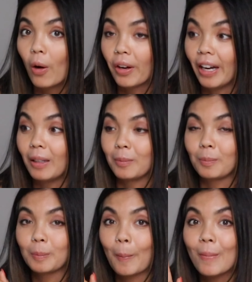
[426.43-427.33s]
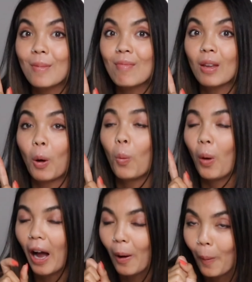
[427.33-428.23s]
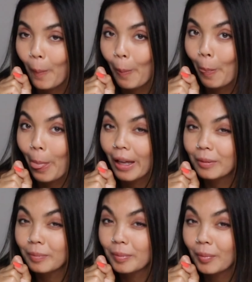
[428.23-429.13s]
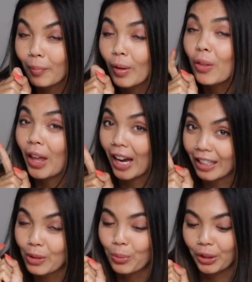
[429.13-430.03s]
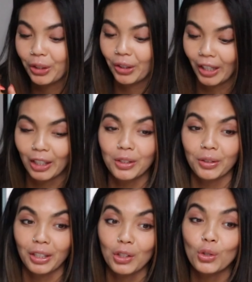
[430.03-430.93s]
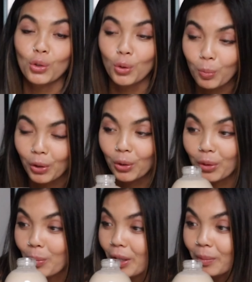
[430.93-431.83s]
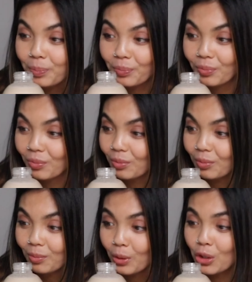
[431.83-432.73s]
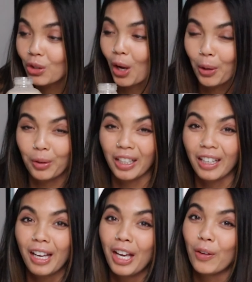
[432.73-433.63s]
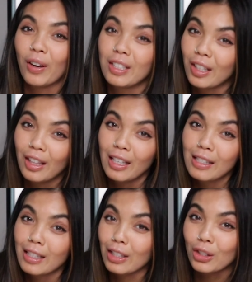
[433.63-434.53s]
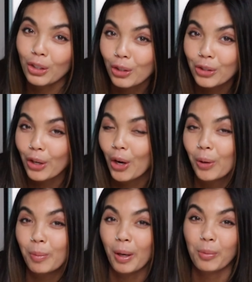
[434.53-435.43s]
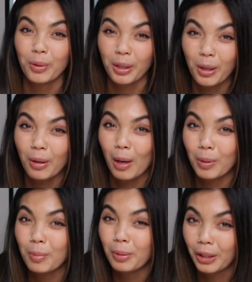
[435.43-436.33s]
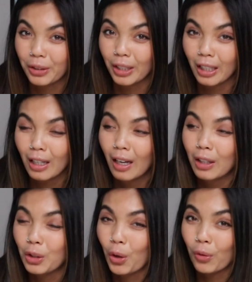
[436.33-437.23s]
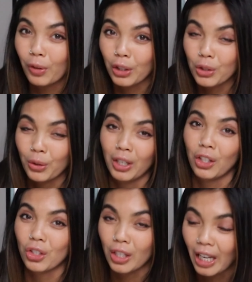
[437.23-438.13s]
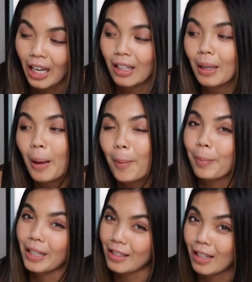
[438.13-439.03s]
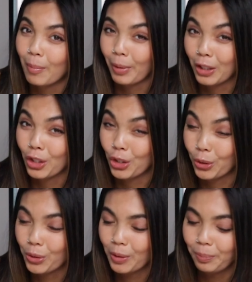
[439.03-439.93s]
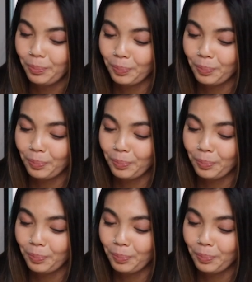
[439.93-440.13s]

okay. Wow. That is really good actually. It's super creamy. It's not gritty. If I did this 6 years ago in my really crappy blender, no offense to KitchenAid, but it's not made to juice,